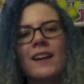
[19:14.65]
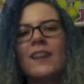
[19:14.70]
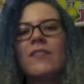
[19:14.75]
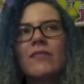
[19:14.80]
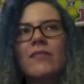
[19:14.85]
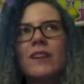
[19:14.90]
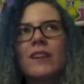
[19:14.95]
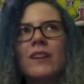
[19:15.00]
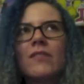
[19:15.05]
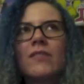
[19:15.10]

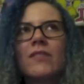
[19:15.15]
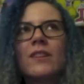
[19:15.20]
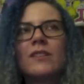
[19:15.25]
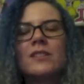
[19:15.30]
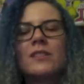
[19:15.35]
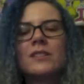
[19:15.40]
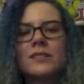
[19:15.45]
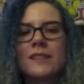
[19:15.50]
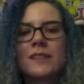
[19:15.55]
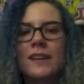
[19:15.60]
even if they're
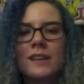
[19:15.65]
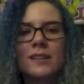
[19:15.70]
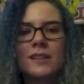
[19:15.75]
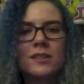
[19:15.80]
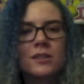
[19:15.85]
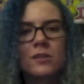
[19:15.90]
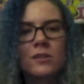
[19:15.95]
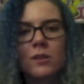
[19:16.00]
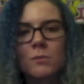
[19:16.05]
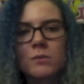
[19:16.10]
just like
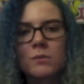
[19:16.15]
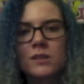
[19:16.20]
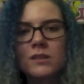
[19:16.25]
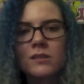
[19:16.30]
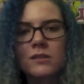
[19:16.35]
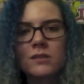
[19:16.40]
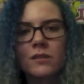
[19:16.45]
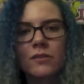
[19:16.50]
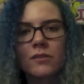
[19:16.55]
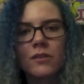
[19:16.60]

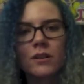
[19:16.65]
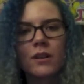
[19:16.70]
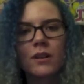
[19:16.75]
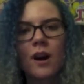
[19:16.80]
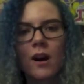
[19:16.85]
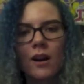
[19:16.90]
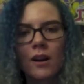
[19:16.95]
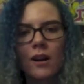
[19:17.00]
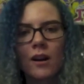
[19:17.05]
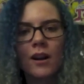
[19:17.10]
descriptions of your
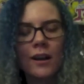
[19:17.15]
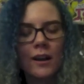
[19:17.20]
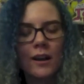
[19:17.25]
art,